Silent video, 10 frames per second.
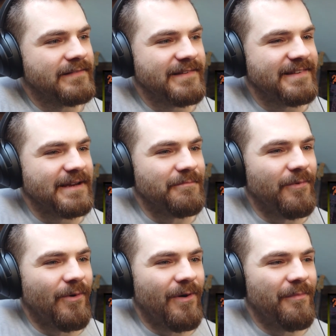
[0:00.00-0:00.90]
Just seeing
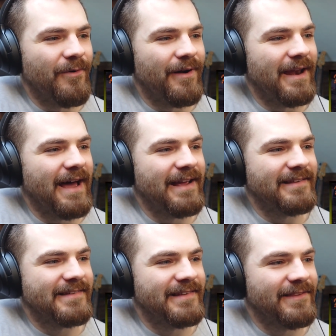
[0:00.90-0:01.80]
more and more
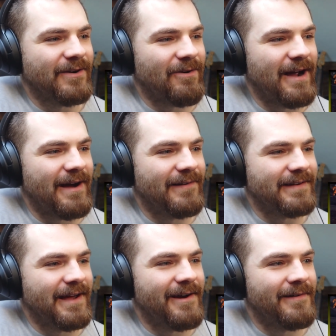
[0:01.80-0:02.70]
lights in the crowd
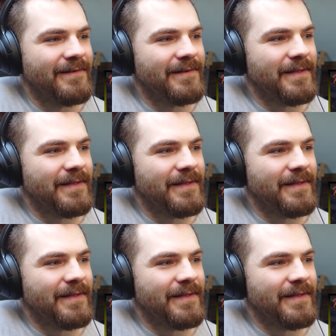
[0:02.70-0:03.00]
now.